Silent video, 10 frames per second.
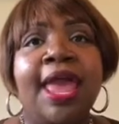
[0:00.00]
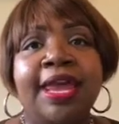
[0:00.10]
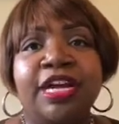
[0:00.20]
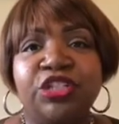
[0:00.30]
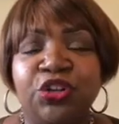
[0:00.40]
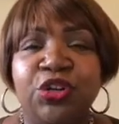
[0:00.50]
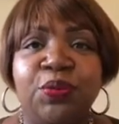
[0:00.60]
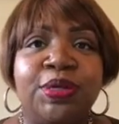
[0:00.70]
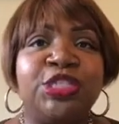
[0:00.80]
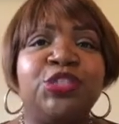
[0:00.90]
and I show
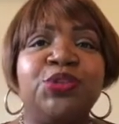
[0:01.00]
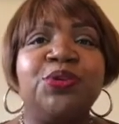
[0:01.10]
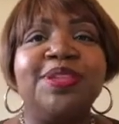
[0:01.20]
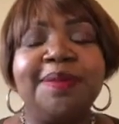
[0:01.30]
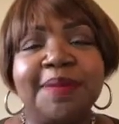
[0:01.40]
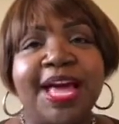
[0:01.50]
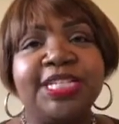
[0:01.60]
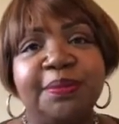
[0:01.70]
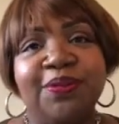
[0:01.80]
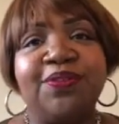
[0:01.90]
you what's truly
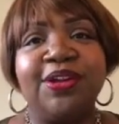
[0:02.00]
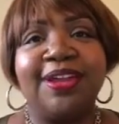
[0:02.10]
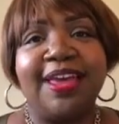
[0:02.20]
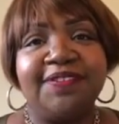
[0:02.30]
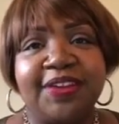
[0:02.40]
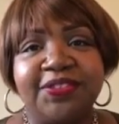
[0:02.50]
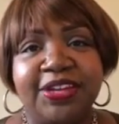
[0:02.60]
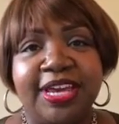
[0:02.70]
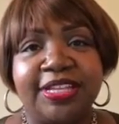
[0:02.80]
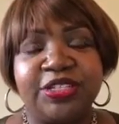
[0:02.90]
possible for your life
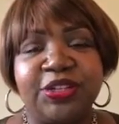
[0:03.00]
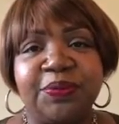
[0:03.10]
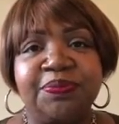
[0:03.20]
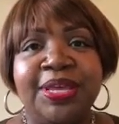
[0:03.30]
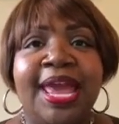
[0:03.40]
after cancer.